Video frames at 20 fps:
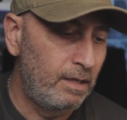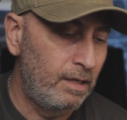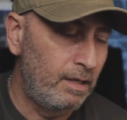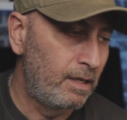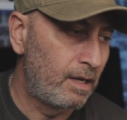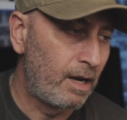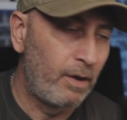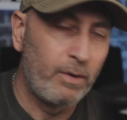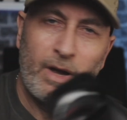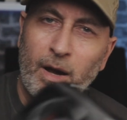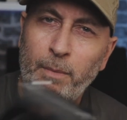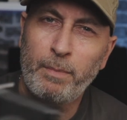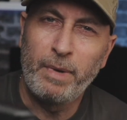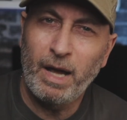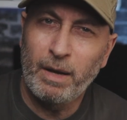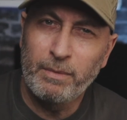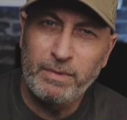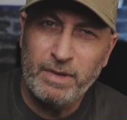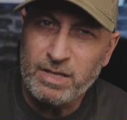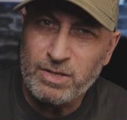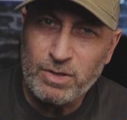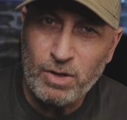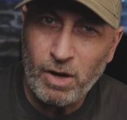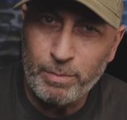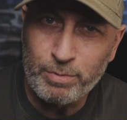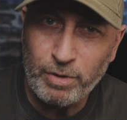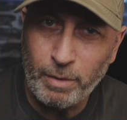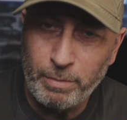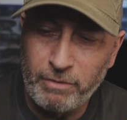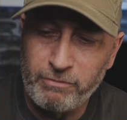You know, I mean, it's not a
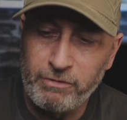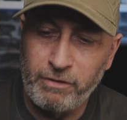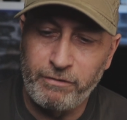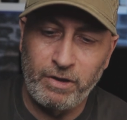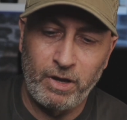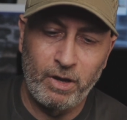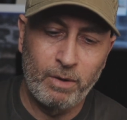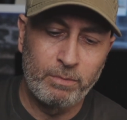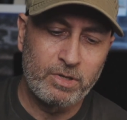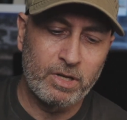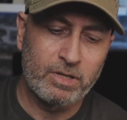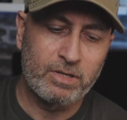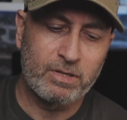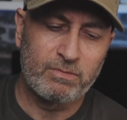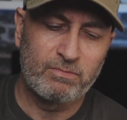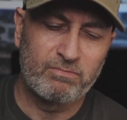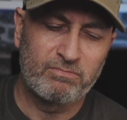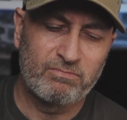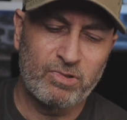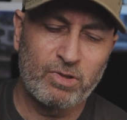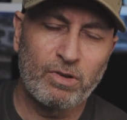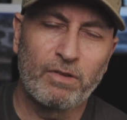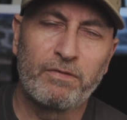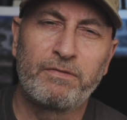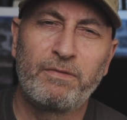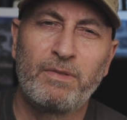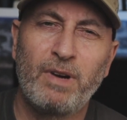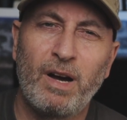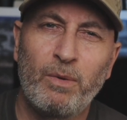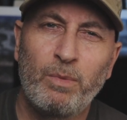proper review. I'm just sort
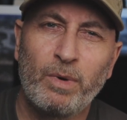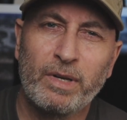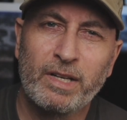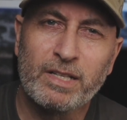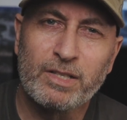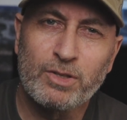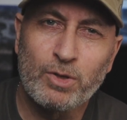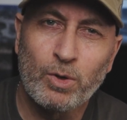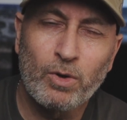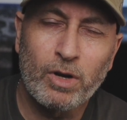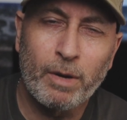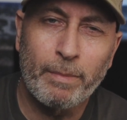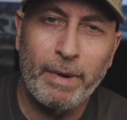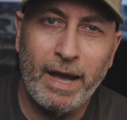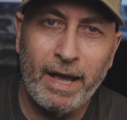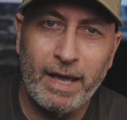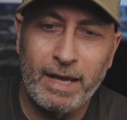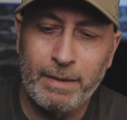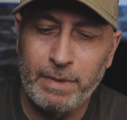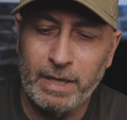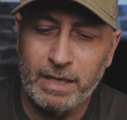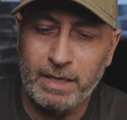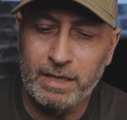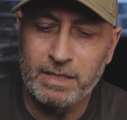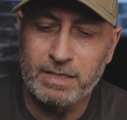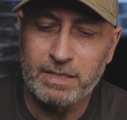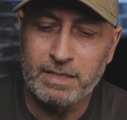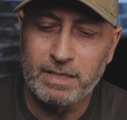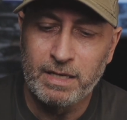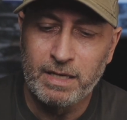of, I wanted to talk about it
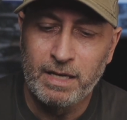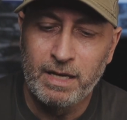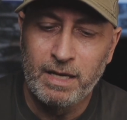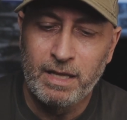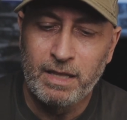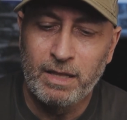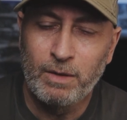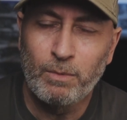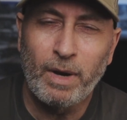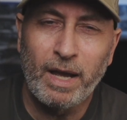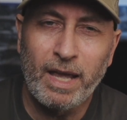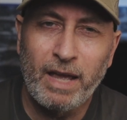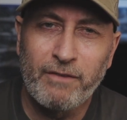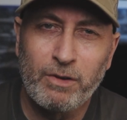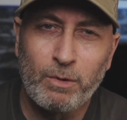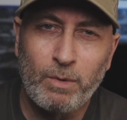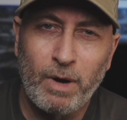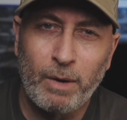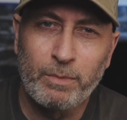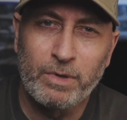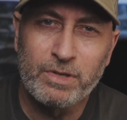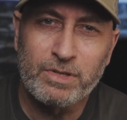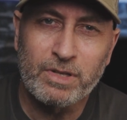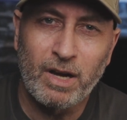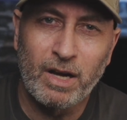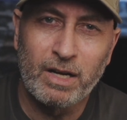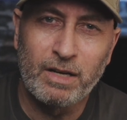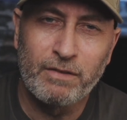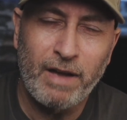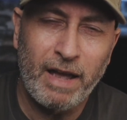because the way everyone was
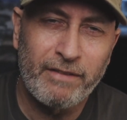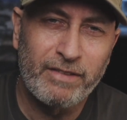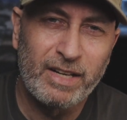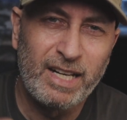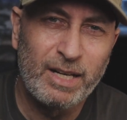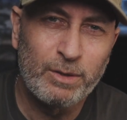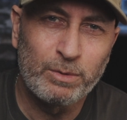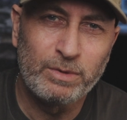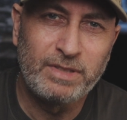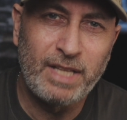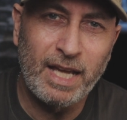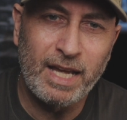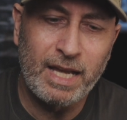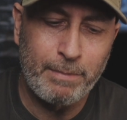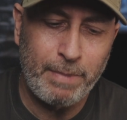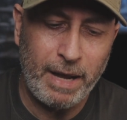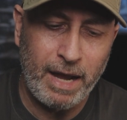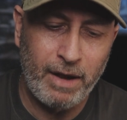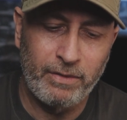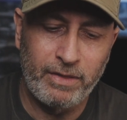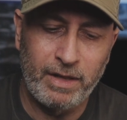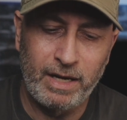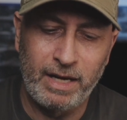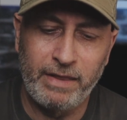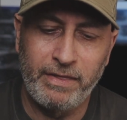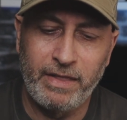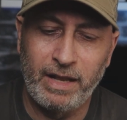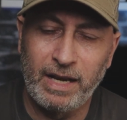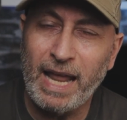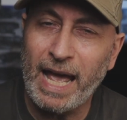kind of having a little dig about
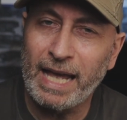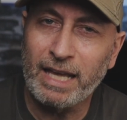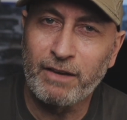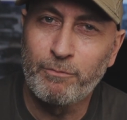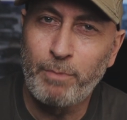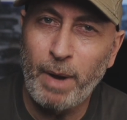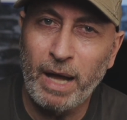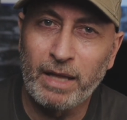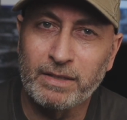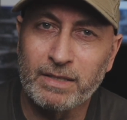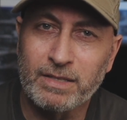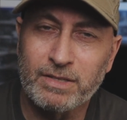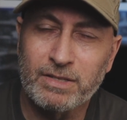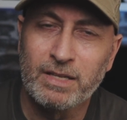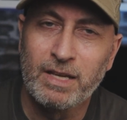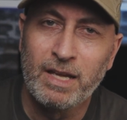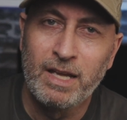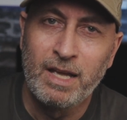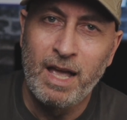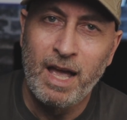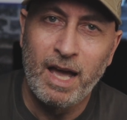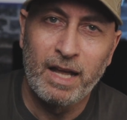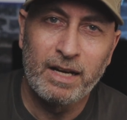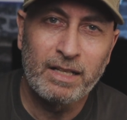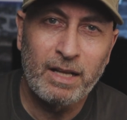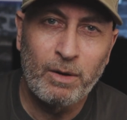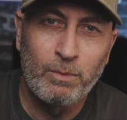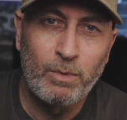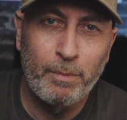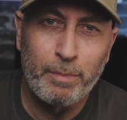the lack of buttons, and I
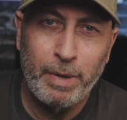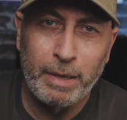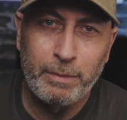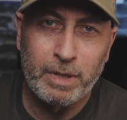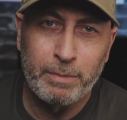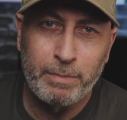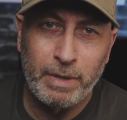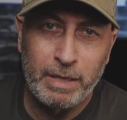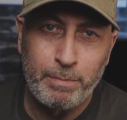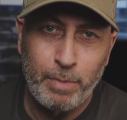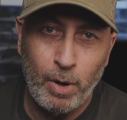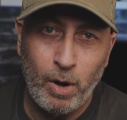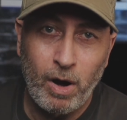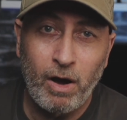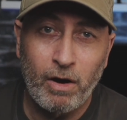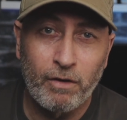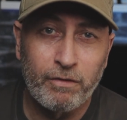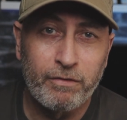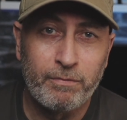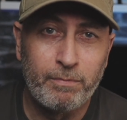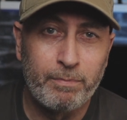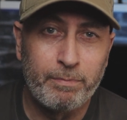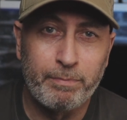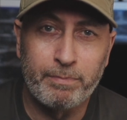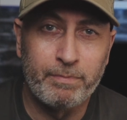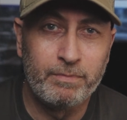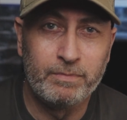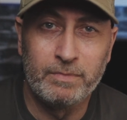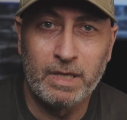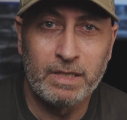don't want people to be put off,
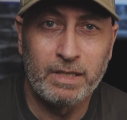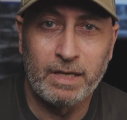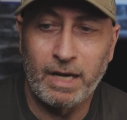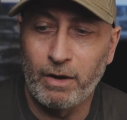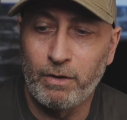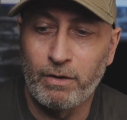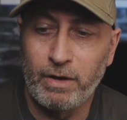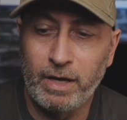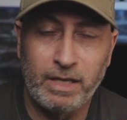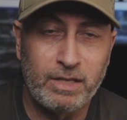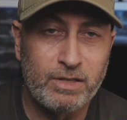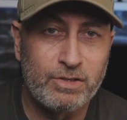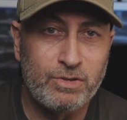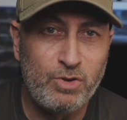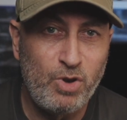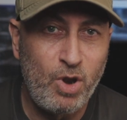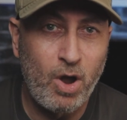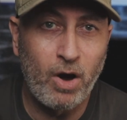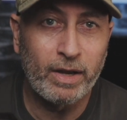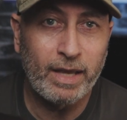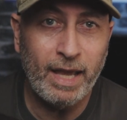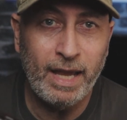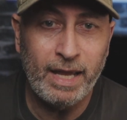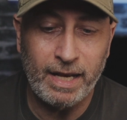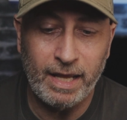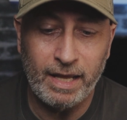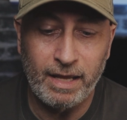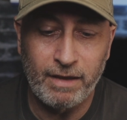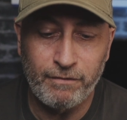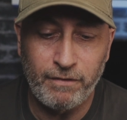you know, in not getting
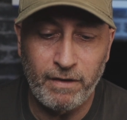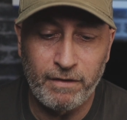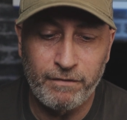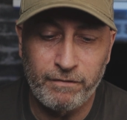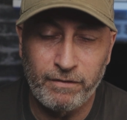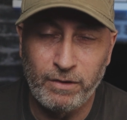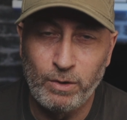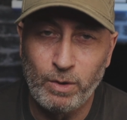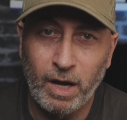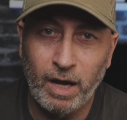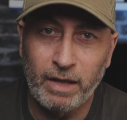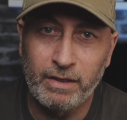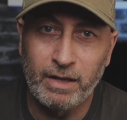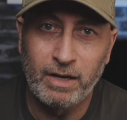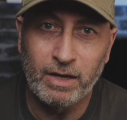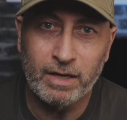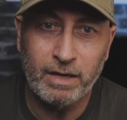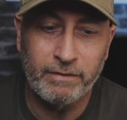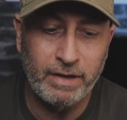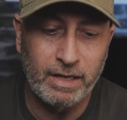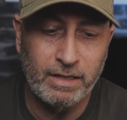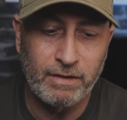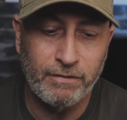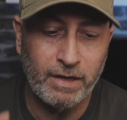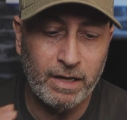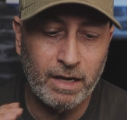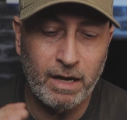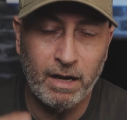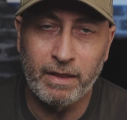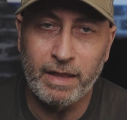it. If you like the look of it and you
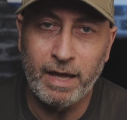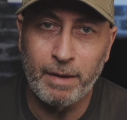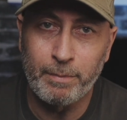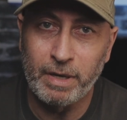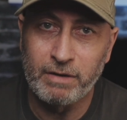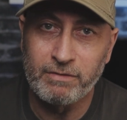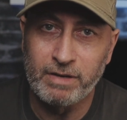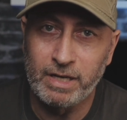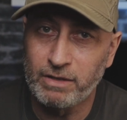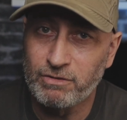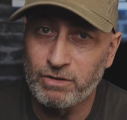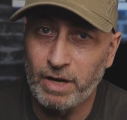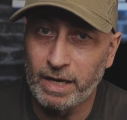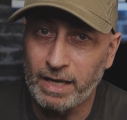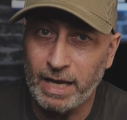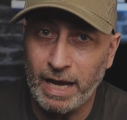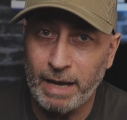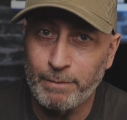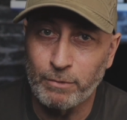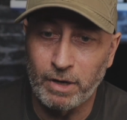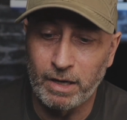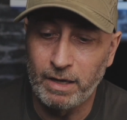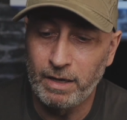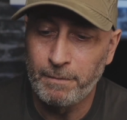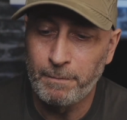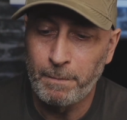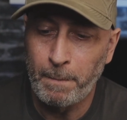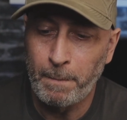think, oh, that'd be a really great camera,